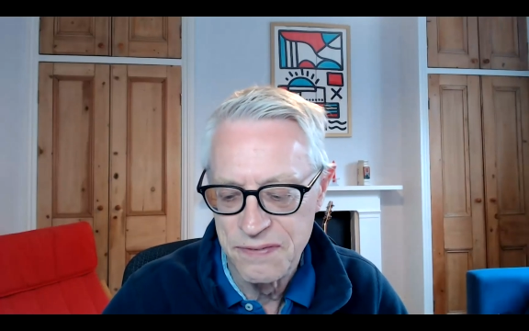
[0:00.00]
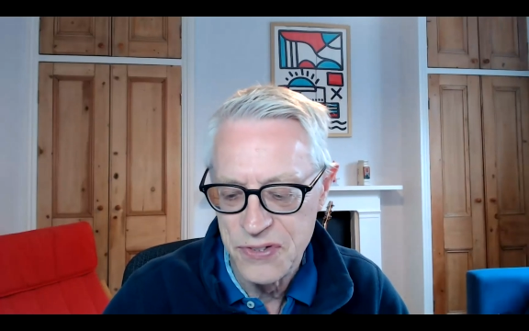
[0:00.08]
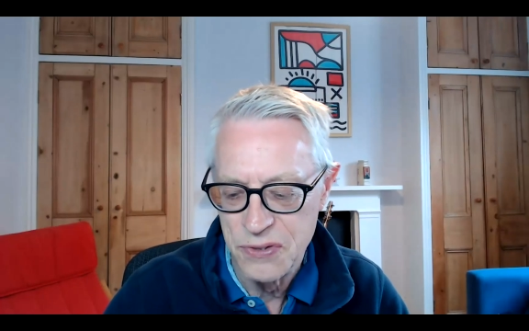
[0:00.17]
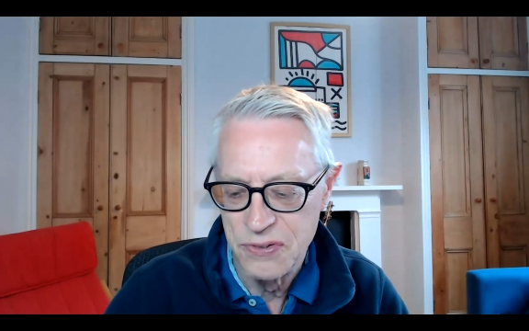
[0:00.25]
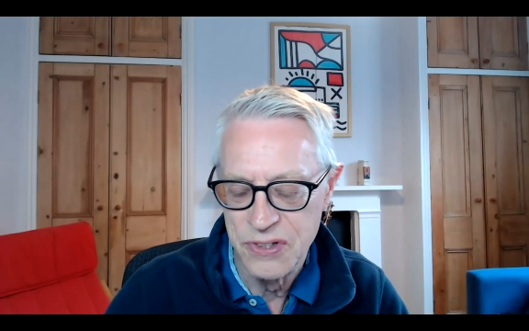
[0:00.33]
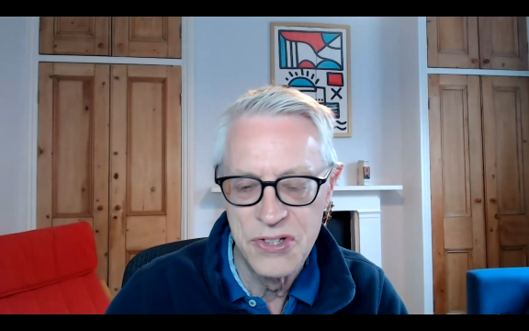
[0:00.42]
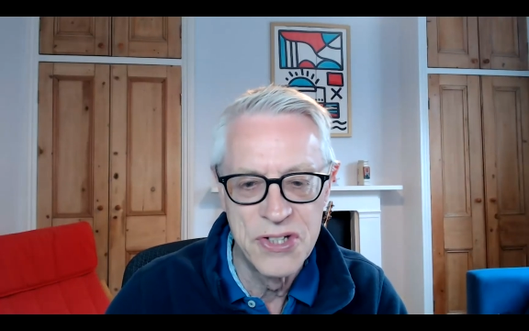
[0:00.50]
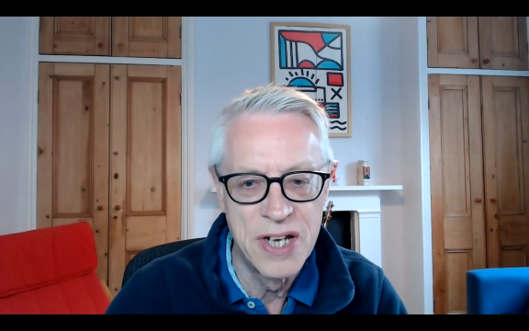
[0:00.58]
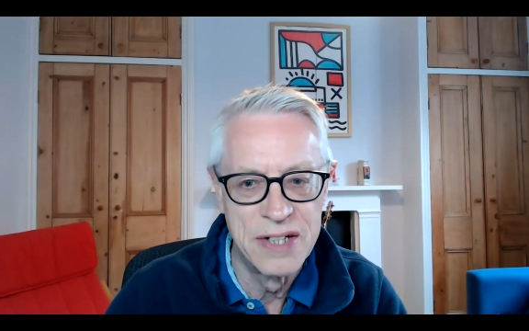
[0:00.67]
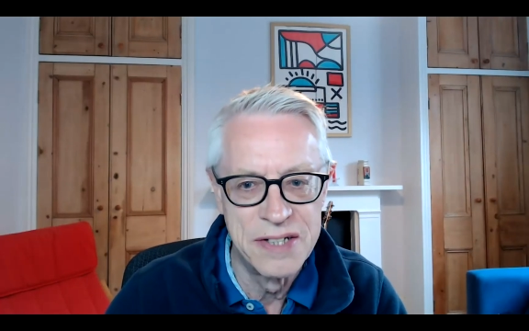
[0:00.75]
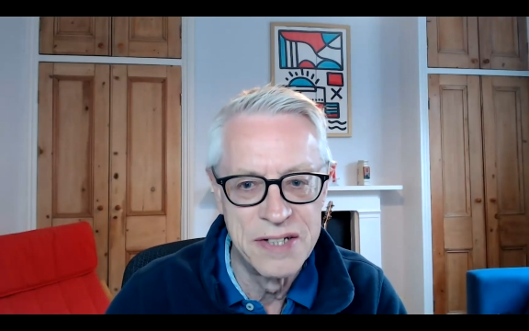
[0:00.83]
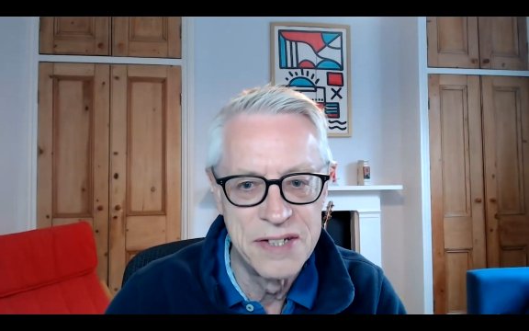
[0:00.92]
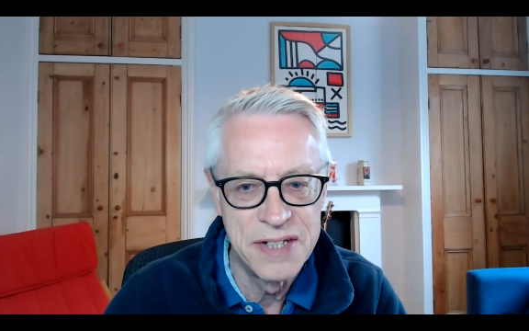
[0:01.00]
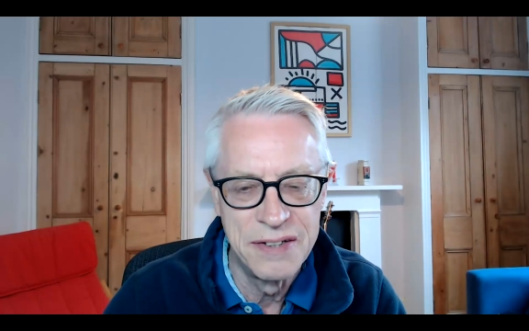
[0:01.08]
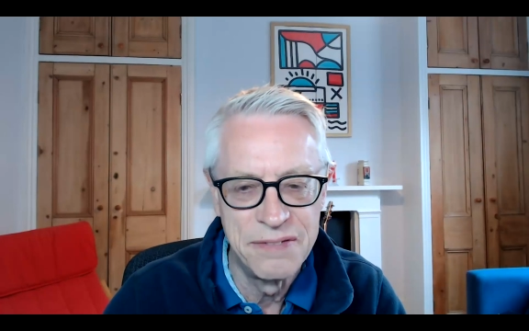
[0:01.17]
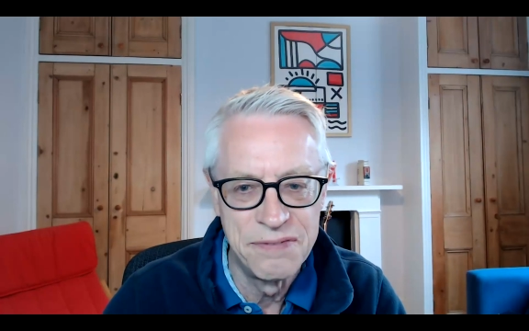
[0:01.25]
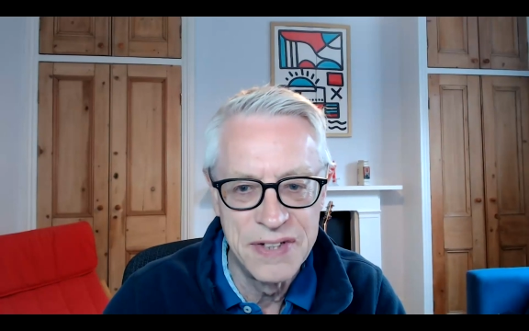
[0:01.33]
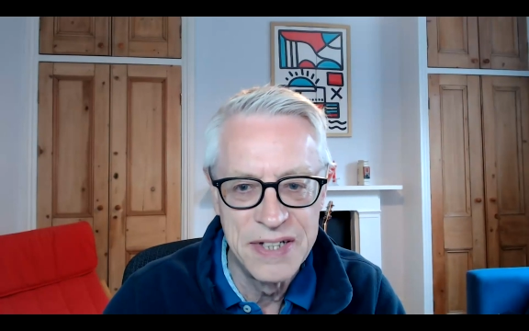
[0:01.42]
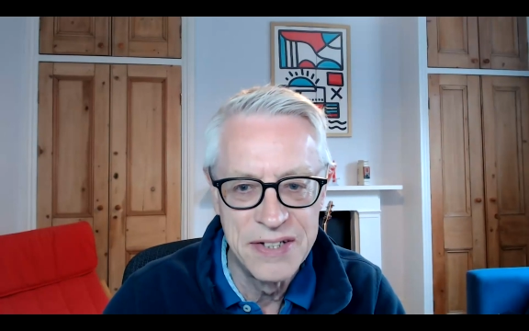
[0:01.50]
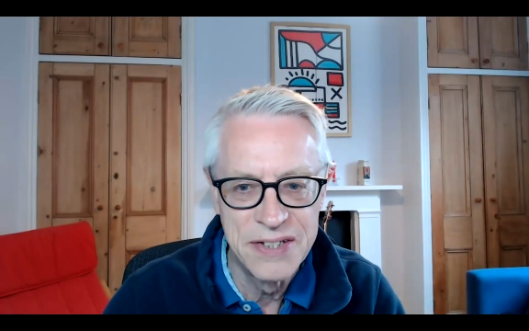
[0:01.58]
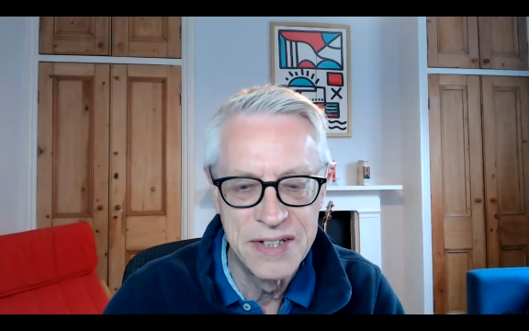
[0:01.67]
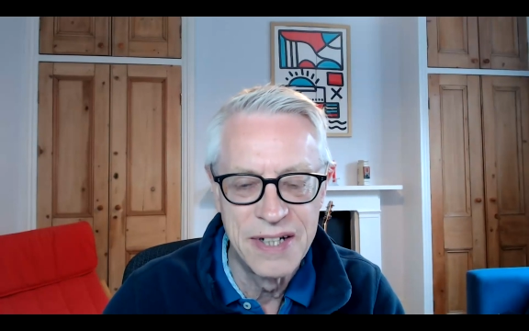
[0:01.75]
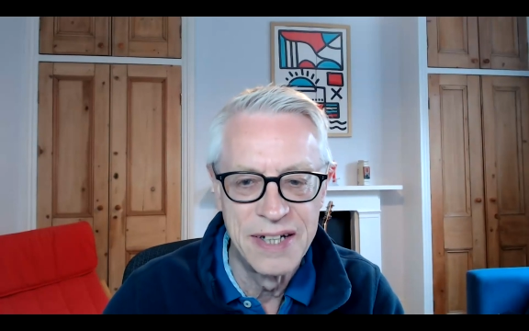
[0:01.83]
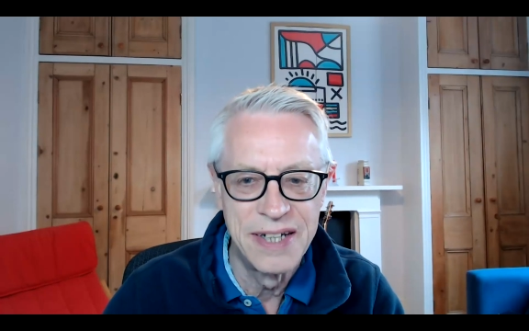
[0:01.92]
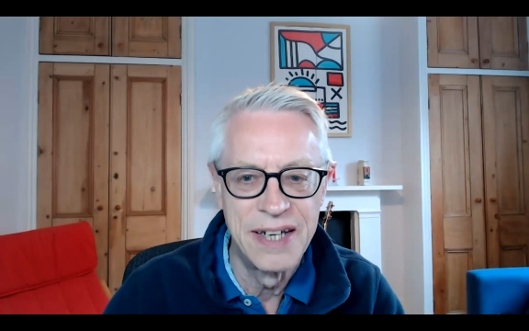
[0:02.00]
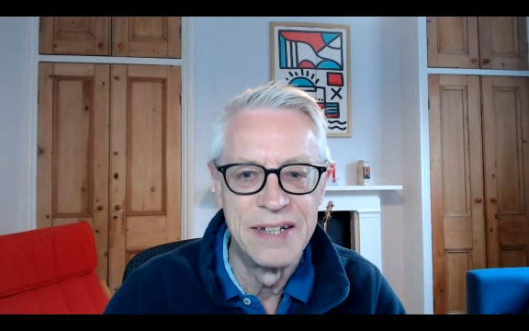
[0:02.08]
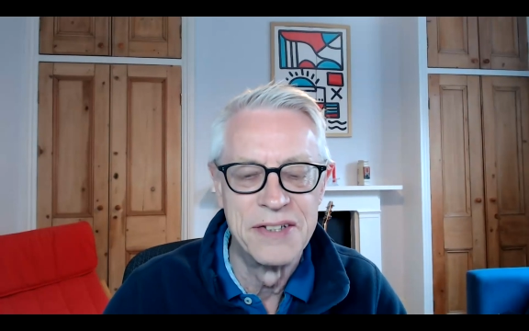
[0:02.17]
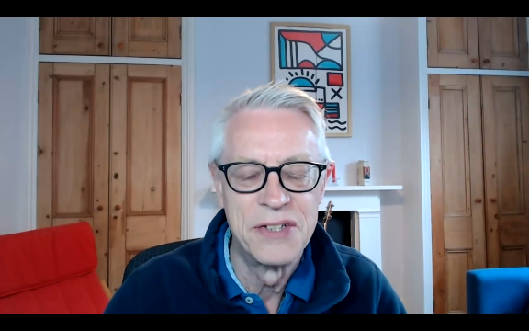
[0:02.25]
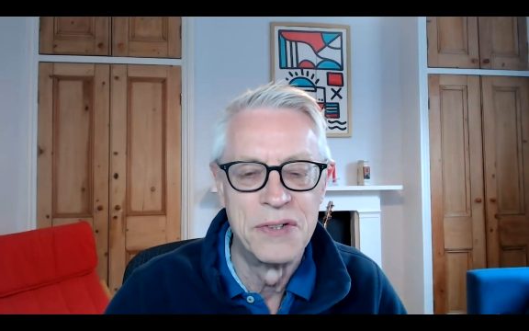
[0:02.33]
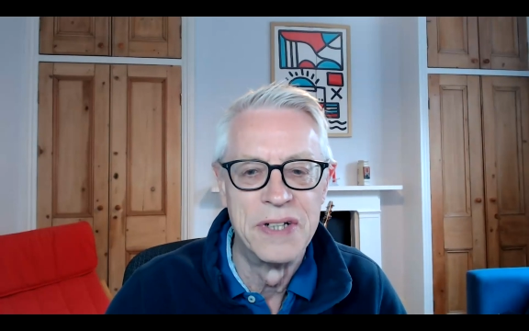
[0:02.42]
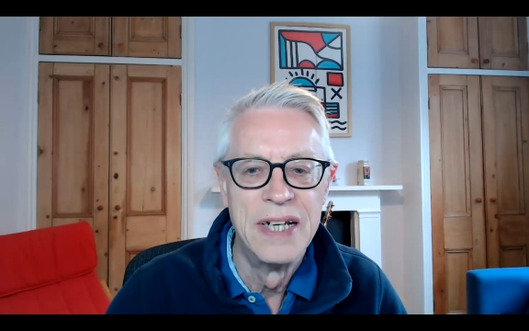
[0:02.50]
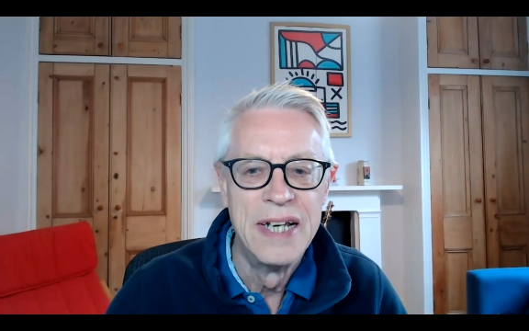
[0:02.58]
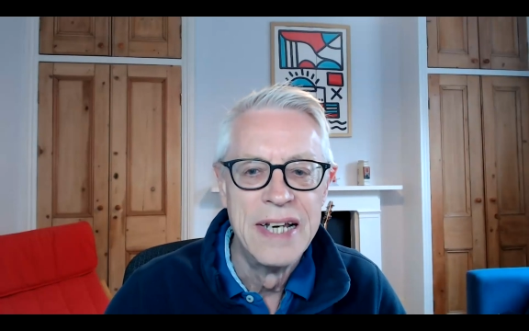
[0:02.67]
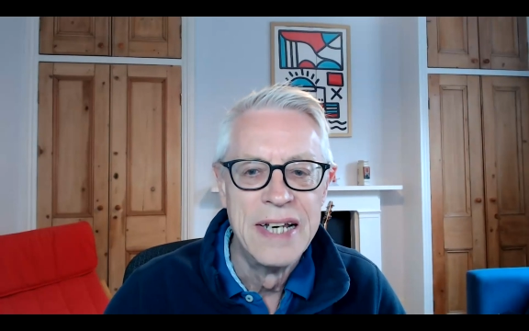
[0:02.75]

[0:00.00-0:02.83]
sort of consultancy fees that I get and so on.